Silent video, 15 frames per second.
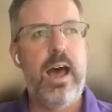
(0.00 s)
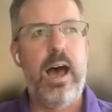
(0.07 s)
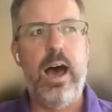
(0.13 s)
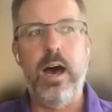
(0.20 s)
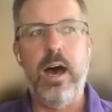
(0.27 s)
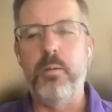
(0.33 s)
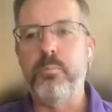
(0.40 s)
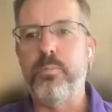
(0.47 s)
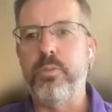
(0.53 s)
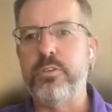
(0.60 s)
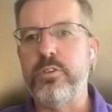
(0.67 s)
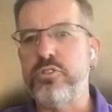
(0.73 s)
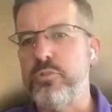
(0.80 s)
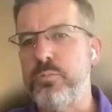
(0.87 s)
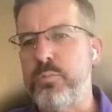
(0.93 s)
the
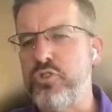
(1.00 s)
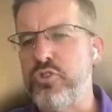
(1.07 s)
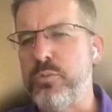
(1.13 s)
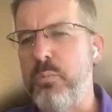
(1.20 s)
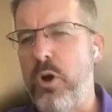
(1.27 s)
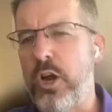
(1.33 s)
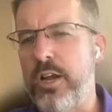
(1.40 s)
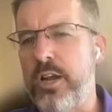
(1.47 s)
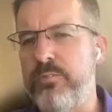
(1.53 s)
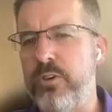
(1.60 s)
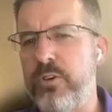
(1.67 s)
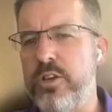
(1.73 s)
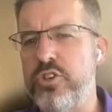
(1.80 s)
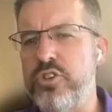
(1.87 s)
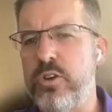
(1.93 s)
distribution market for
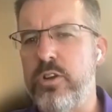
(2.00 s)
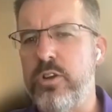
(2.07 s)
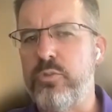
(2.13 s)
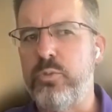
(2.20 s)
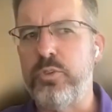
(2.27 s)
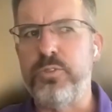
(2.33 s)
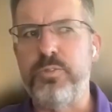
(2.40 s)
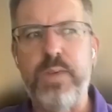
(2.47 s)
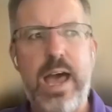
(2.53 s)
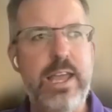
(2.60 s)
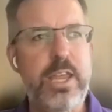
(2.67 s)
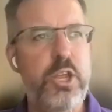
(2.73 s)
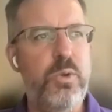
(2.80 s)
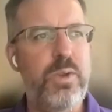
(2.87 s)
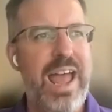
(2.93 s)
insurance was
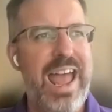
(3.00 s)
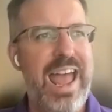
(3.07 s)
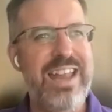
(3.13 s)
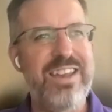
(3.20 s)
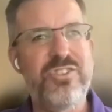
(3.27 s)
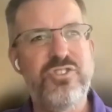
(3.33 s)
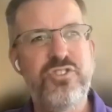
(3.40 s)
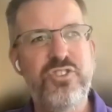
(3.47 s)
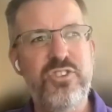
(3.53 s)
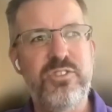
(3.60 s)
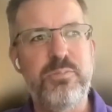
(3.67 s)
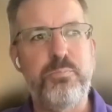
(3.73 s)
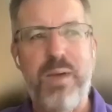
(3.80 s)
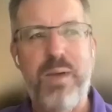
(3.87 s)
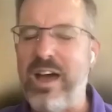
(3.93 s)
valued at
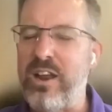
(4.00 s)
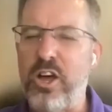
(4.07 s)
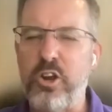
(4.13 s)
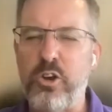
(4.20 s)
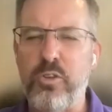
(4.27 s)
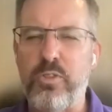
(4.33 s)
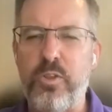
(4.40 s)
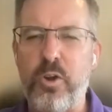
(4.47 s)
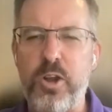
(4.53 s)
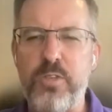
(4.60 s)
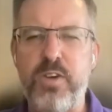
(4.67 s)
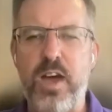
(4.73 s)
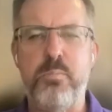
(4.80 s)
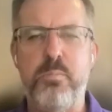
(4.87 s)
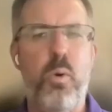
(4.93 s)
just about
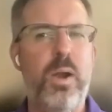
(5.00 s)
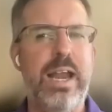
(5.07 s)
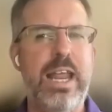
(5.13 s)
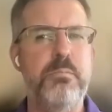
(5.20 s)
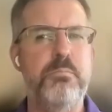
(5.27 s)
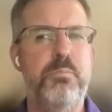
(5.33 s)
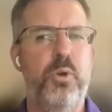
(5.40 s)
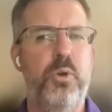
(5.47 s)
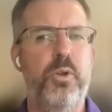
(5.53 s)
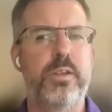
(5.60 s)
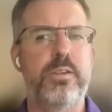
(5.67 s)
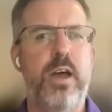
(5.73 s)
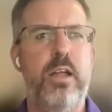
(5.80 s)
$135.8 billion.